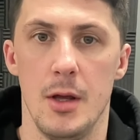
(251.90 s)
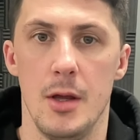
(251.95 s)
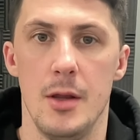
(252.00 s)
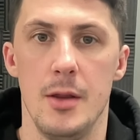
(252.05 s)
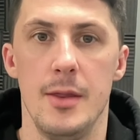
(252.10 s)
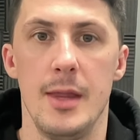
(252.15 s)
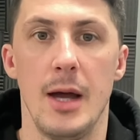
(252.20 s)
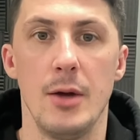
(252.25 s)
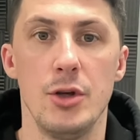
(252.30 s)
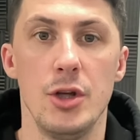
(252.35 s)

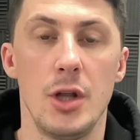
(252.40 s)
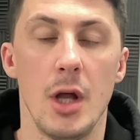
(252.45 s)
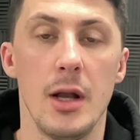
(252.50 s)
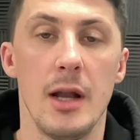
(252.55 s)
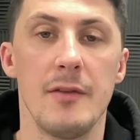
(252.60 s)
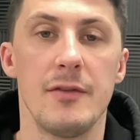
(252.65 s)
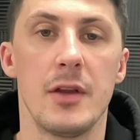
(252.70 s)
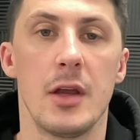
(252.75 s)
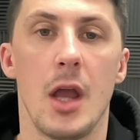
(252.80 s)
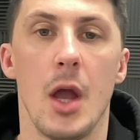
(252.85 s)
Now, you don't
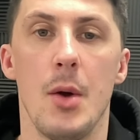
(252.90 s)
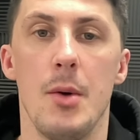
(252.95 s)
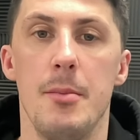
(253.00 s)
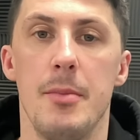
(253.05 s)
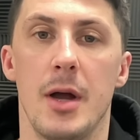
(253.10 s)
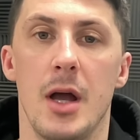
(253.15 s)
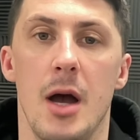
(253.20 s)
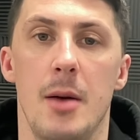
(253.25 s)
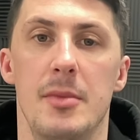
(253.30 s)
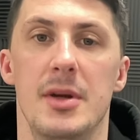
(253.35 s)
have to go and
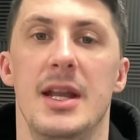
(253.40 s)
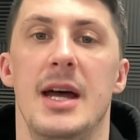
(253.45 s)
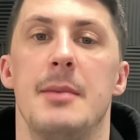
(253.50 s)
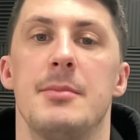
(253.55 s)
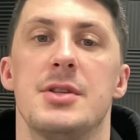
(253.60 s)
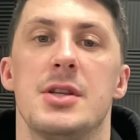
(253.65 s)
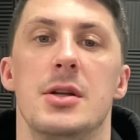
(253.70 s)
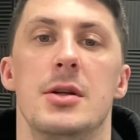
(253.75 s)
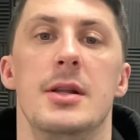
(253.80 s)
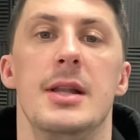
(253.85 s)
become an
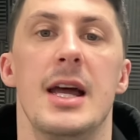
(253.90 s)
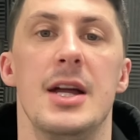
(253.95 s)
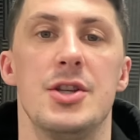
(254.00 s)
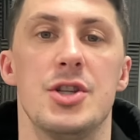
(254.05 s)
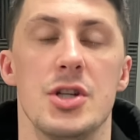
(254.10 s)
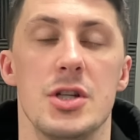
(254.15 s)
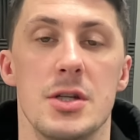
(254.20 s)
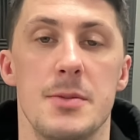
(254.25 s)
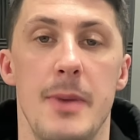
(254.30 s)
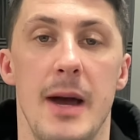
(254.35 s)
absolute
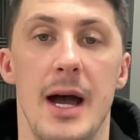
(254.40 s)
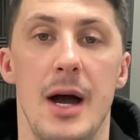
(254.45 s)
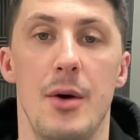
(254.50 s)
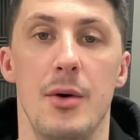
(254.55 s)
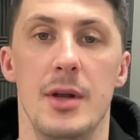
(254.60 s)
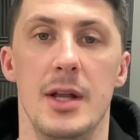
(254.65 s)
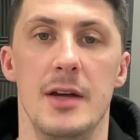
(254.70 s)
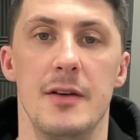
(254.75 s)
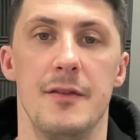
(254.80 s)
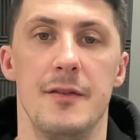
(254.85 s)
legend
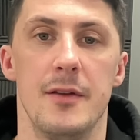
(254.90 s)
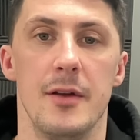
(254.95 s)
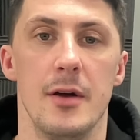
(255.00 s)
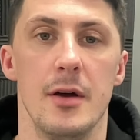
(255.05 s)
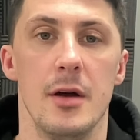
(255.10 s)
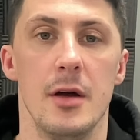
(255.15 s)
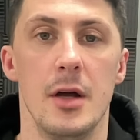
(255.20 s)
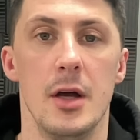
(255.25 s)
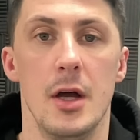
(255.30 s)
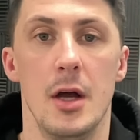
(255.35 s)
powerlifter,